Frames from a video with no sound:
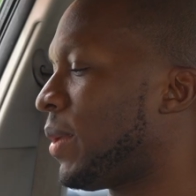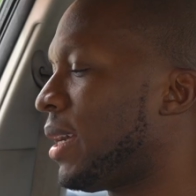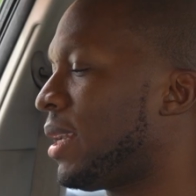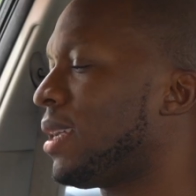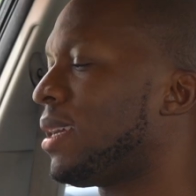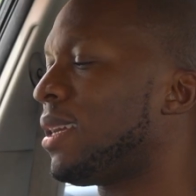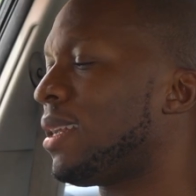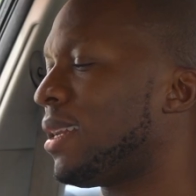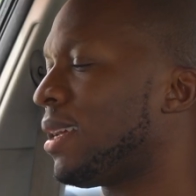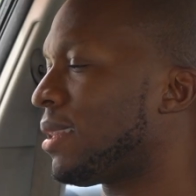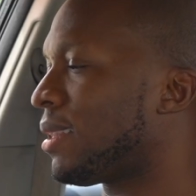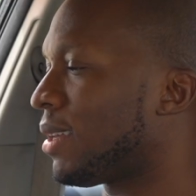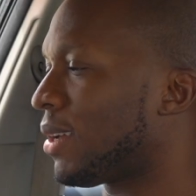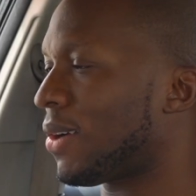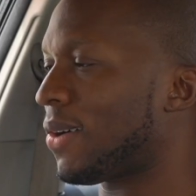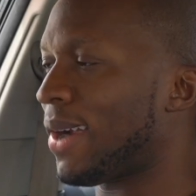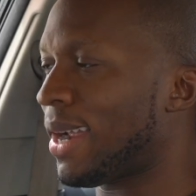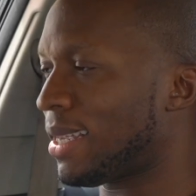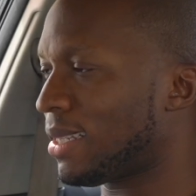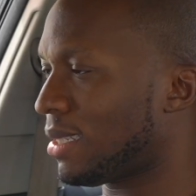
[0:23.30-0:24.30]
man, it ain't nothing
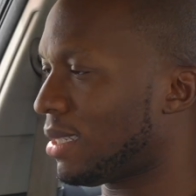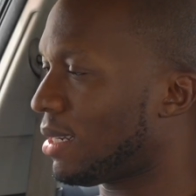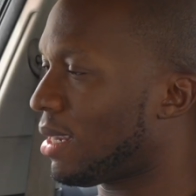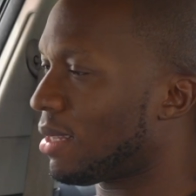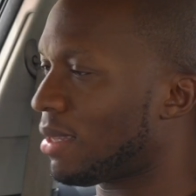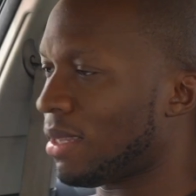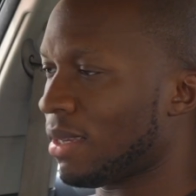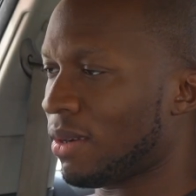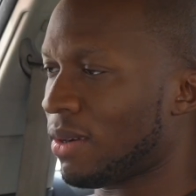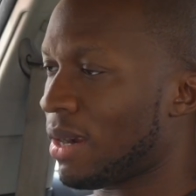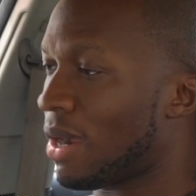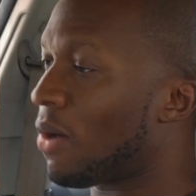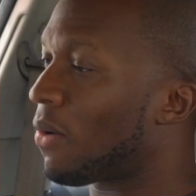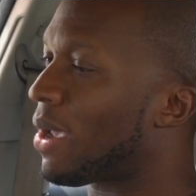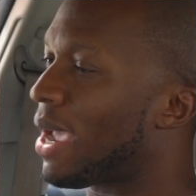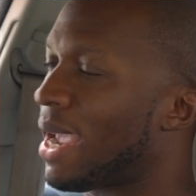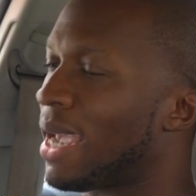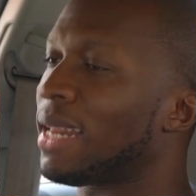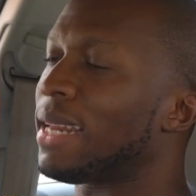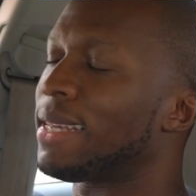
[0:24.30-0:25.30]
crazy, nothing crazy.
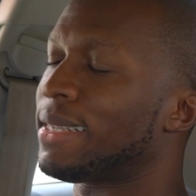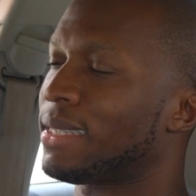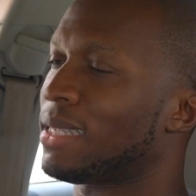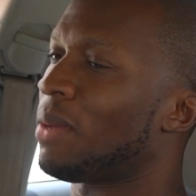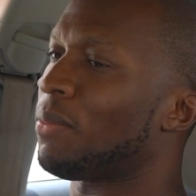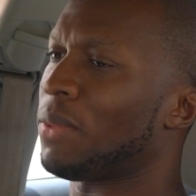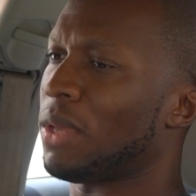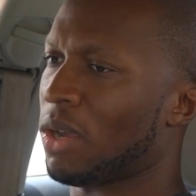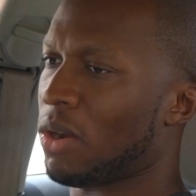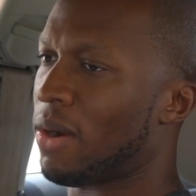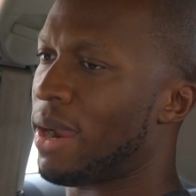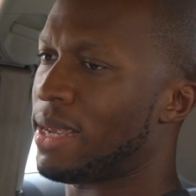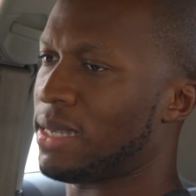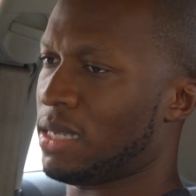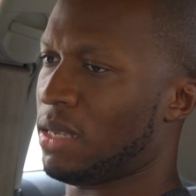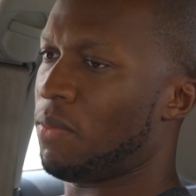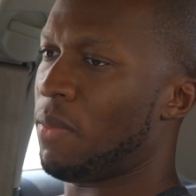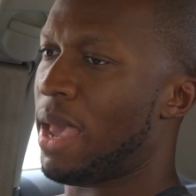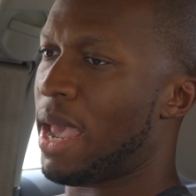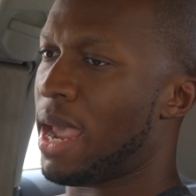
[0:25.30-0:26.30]
Okay, it is something
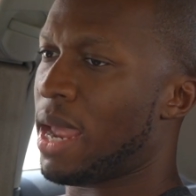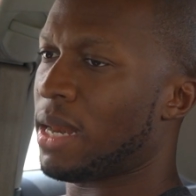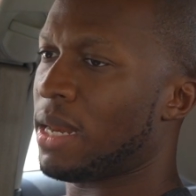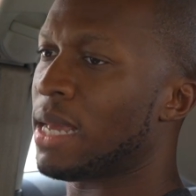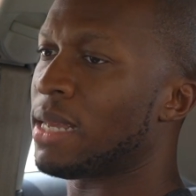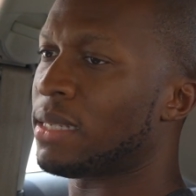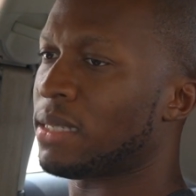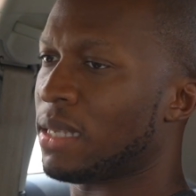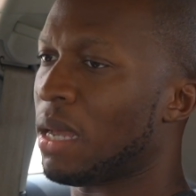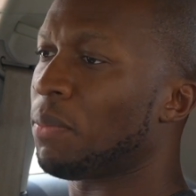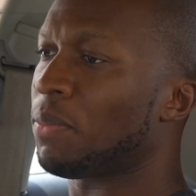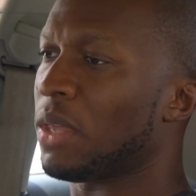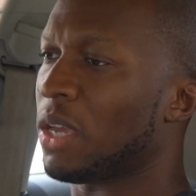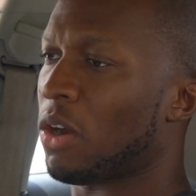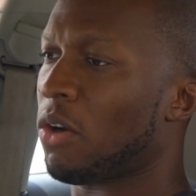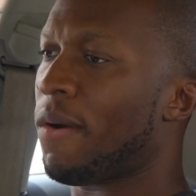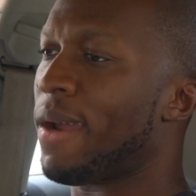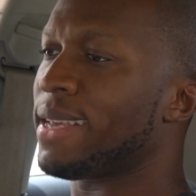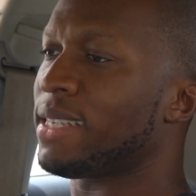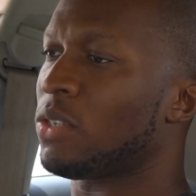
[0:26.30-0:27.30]
crazy, man. It's
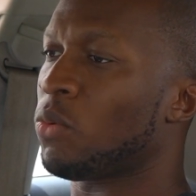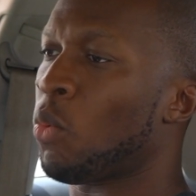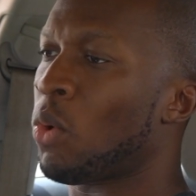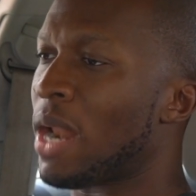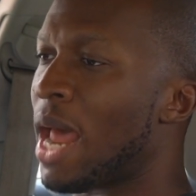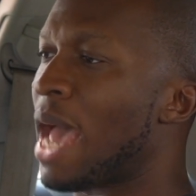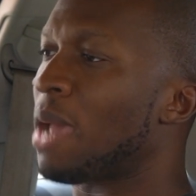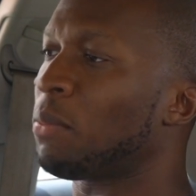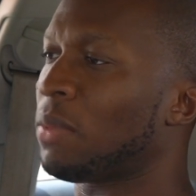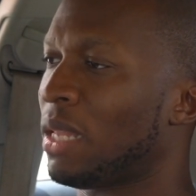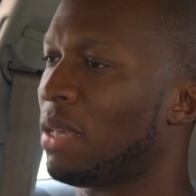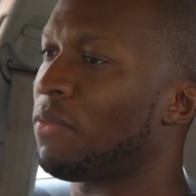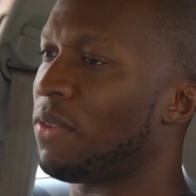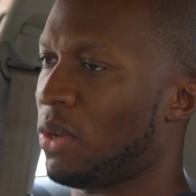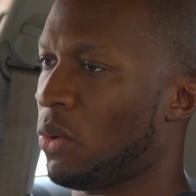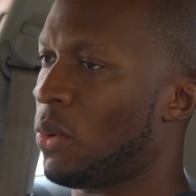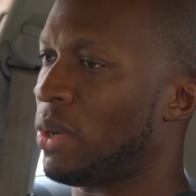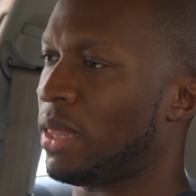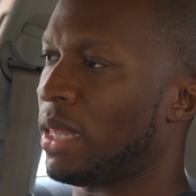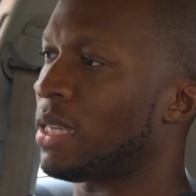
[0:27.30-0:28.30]
something crazy. What I'm
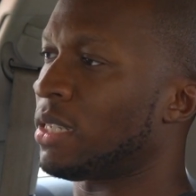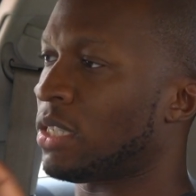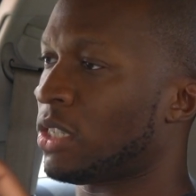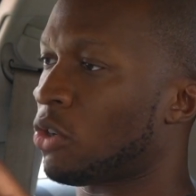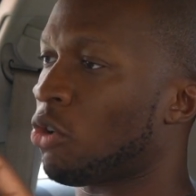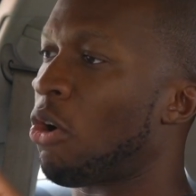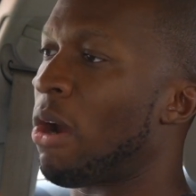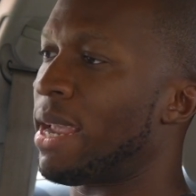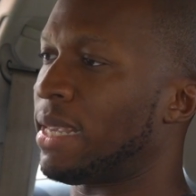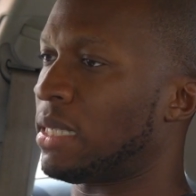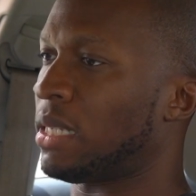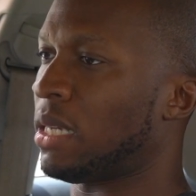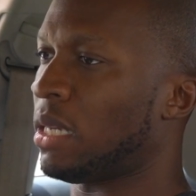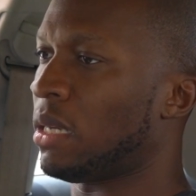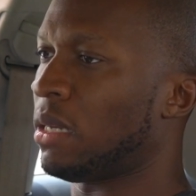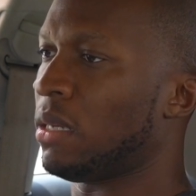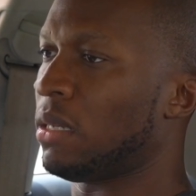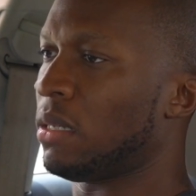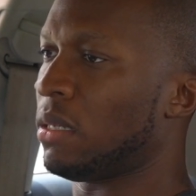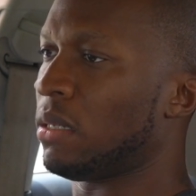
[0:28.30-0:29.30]
living with is crazy.